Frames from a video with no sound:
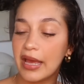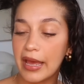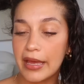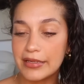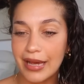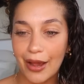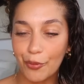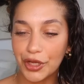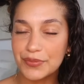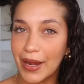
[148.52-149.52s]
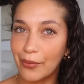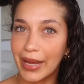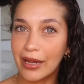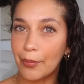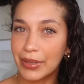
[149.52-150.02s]
and I worked my
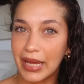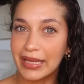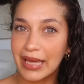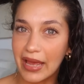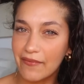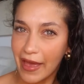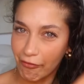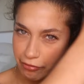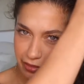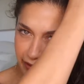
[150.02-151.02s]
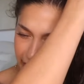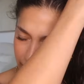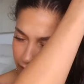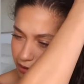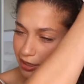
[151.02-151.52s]
way up and I gave
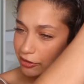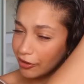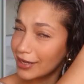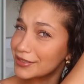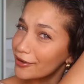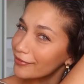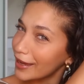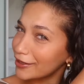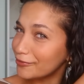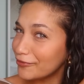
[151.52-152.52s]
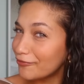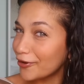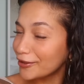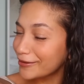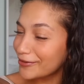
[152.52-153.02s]
everything. And you guys know that, you've been
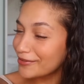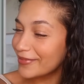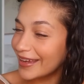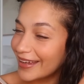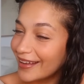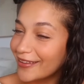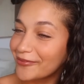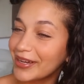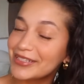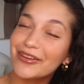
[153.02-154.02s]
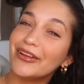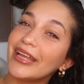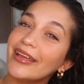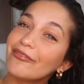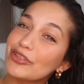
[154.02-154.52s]
following with me along my
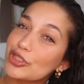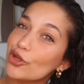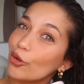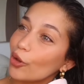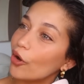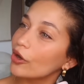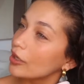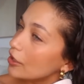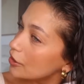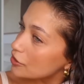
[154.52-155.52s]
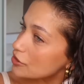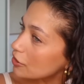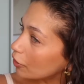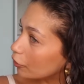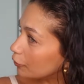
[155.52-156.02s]
journey so long.
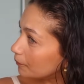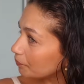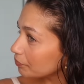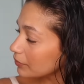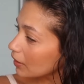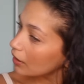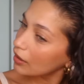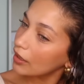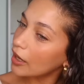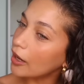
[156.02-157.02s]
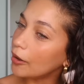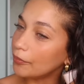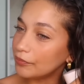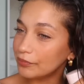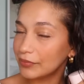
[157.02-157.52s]
So
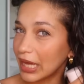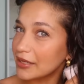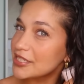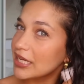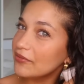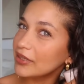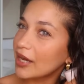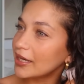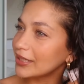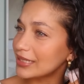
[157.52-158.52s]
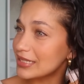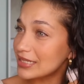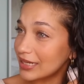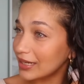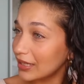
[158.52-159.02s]
um, yeah, to even kind of
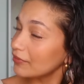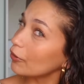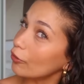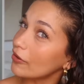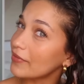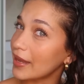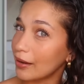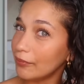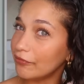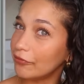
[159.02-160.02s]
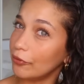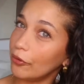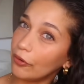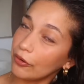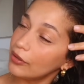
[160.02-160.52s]
consider giving all of that up
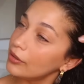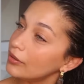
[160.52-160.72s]
for